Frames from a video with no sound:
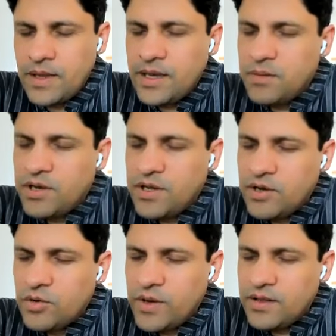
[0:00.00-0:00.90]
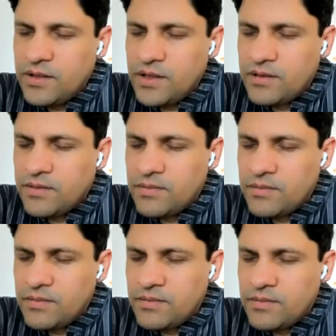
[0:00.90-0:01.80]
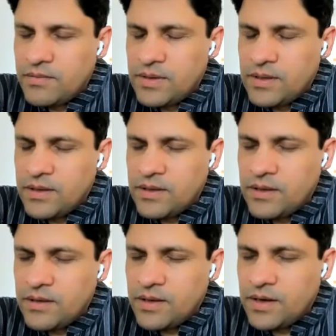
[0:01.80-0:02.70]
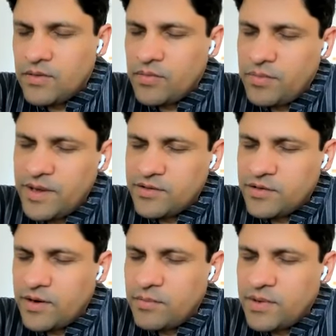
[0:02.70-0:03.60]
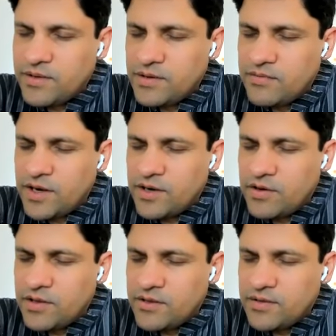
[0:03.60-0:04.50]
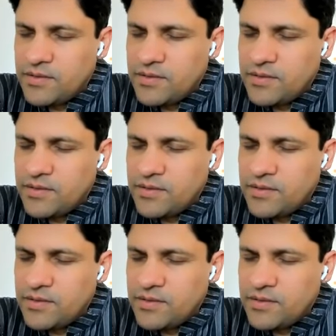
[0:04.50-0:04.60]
Anybody can do anything, can have a pleasant or unpleasant effect on us.